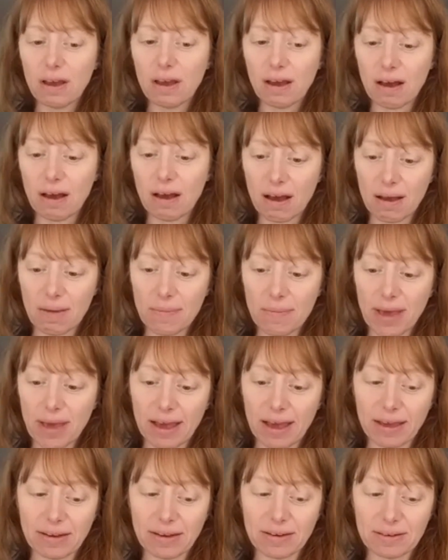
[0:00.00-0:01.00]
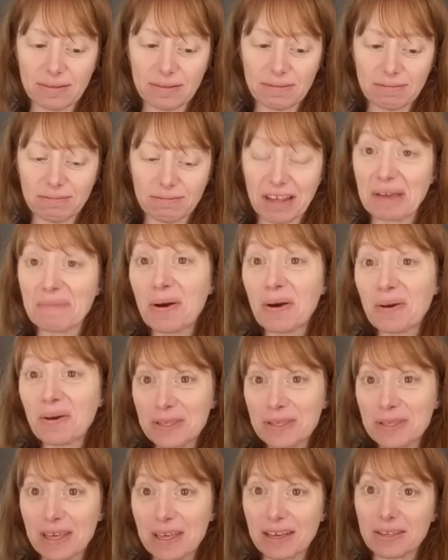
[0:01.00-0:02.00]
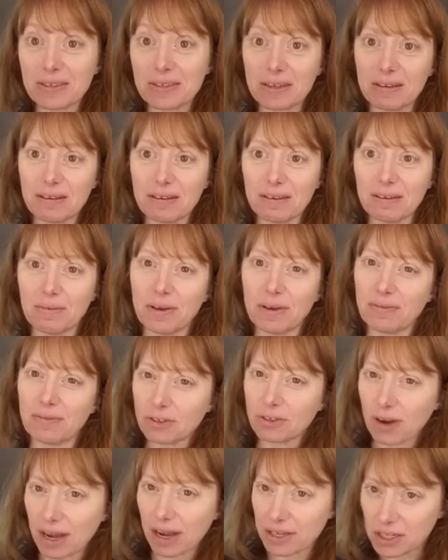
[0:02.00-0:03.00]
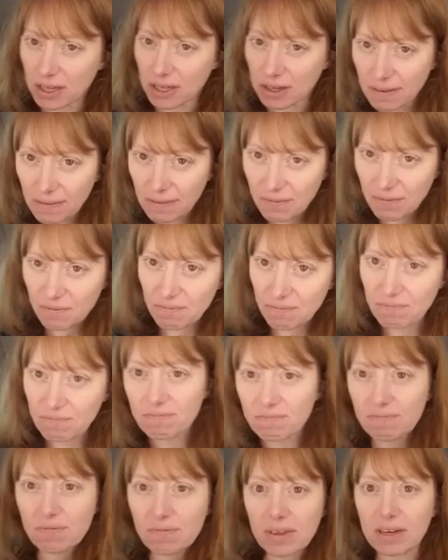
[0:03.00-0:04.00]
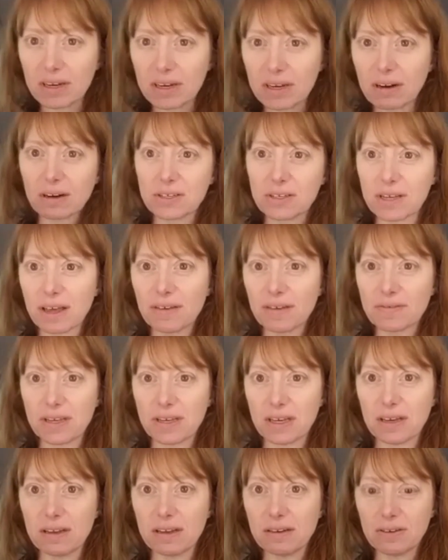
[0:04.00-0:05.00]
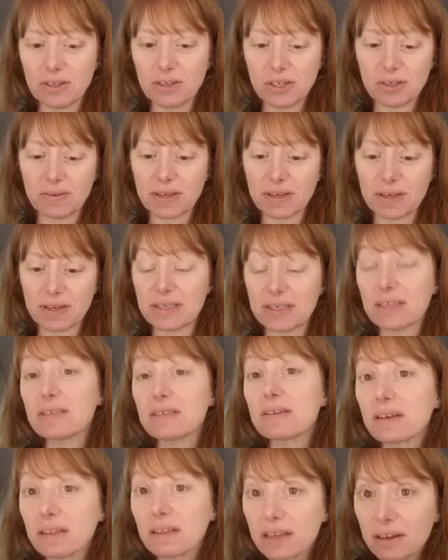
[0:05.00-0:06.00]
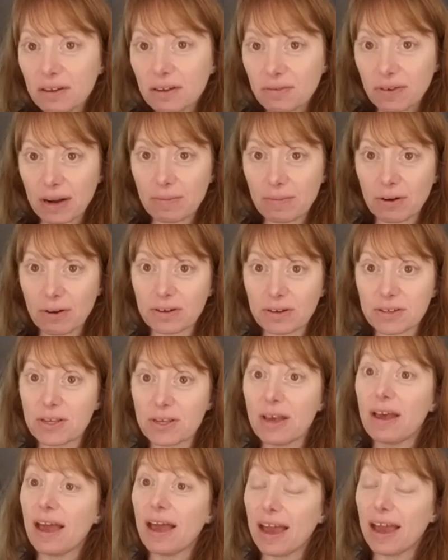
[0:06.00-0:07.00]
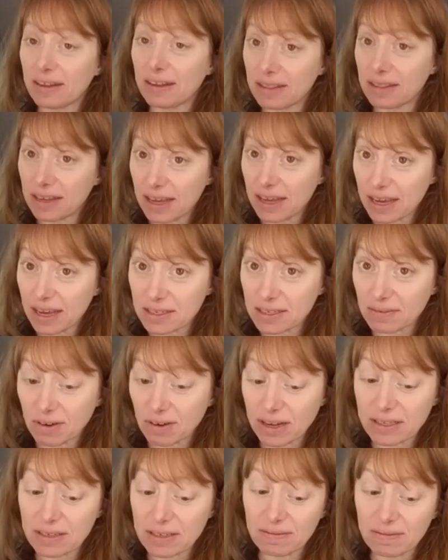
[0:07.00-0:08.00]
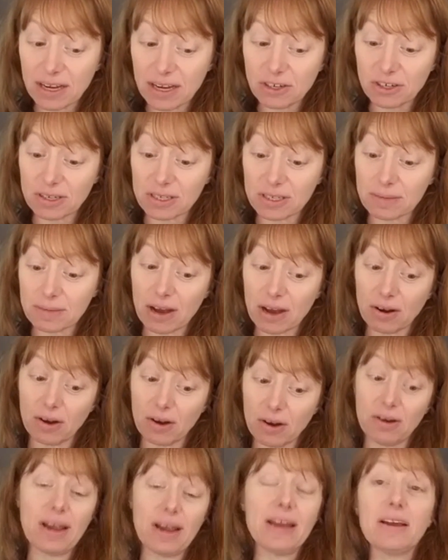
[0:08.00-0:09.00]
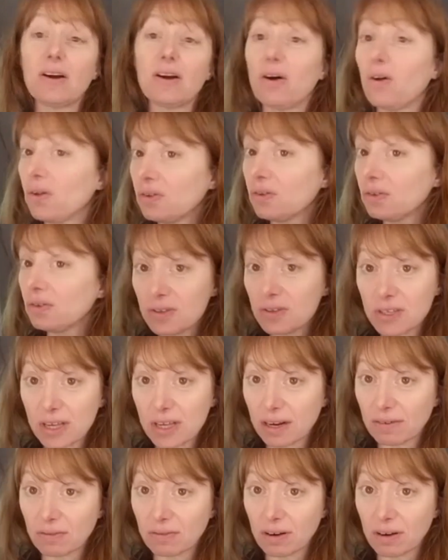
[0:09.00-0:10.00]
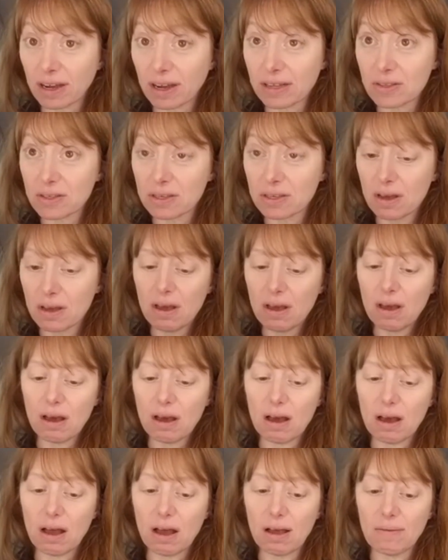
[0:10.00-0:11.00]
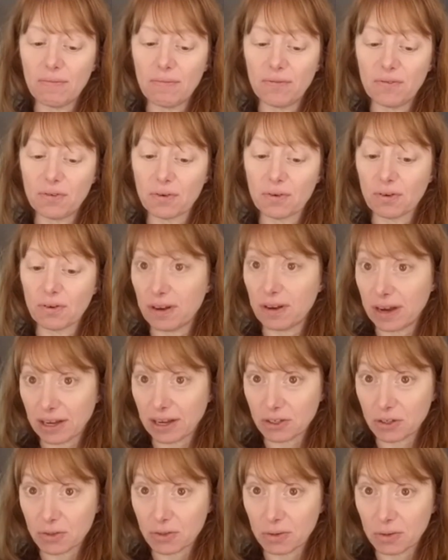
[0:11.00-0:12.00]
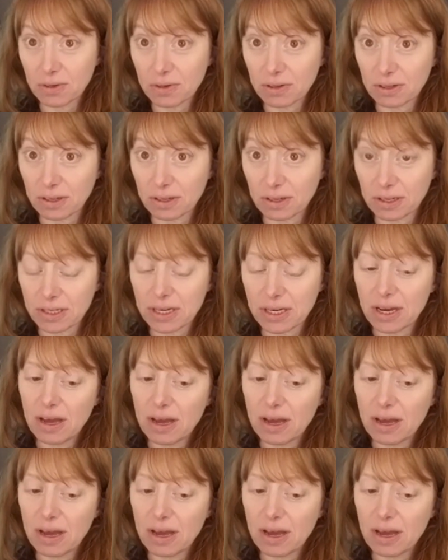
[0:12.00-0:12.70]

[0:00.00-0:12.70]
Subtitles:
And like most things, we've tried to fit ourselves into existing legal frameworks. And in the case of rights of nature, it's about creating a whole new set of rights for the natural world.